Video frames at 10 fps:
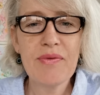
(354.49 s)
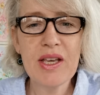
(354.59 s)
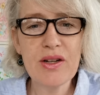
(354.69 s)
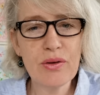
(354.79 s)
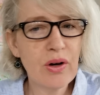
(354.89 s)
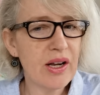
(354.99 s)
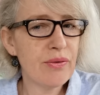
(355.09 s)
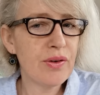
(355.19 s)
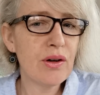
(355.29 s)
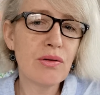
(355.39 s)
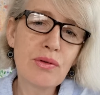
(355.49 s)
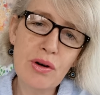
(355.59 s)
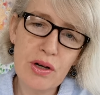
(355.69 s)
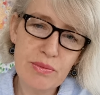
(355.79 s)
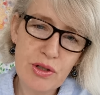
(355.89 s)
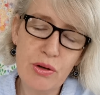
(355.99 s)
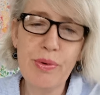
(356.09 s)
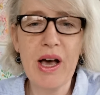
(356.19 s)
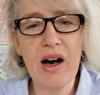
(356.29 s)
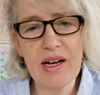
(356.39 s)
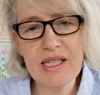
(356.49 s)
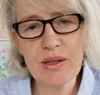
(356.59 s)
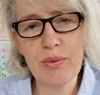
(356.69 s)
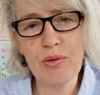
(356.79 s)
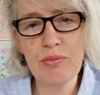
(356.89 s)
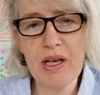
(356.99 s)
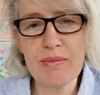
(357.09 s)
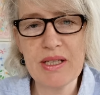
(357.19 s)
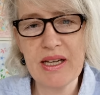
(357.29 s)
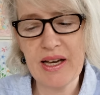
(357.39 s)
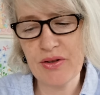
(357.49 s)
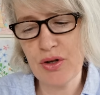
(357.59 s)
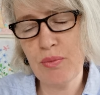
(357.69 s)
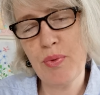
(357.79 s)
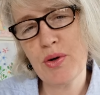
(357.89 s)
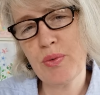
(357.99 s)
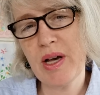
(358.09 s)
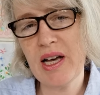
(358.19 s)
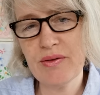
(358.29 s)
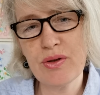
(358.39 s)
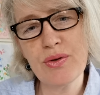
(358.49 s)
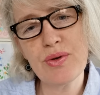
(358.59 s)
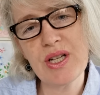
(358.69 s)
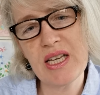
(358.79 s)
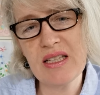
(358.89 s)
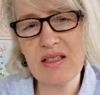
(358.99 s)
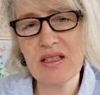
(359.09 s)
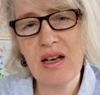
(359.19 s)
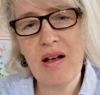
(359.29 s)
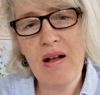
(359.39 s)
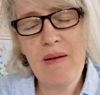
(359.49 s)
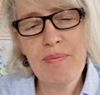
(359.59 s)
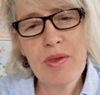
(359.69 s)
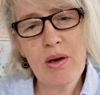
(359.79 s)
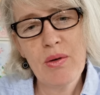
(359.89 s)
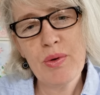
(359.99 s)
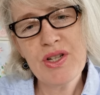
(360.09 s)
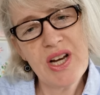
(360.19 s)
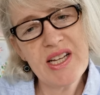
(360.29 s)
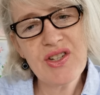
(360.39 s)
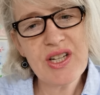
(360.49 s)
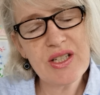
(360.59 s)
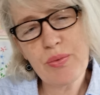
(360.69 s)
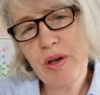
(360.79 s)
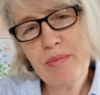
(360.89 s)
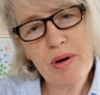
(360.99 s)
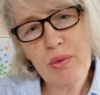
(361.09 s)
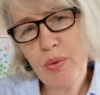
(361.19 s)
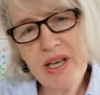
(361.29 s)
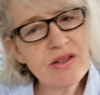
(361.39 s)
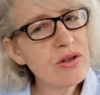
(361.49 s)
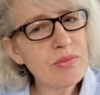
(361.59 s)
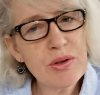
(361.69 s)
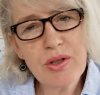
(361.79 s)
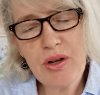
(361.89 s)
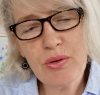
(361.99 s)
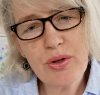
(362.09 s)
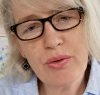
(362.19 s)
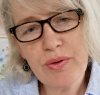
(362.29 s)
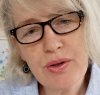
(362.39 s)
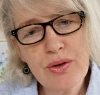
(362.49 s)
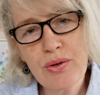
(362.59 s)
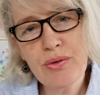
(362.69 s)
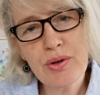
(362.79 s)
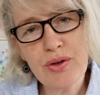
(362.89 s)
then you don't kind of feel, oh God, I'm so behind, I won't be able to catch up, because we kind of do things, we change things week by week. Sometimes it goes over 2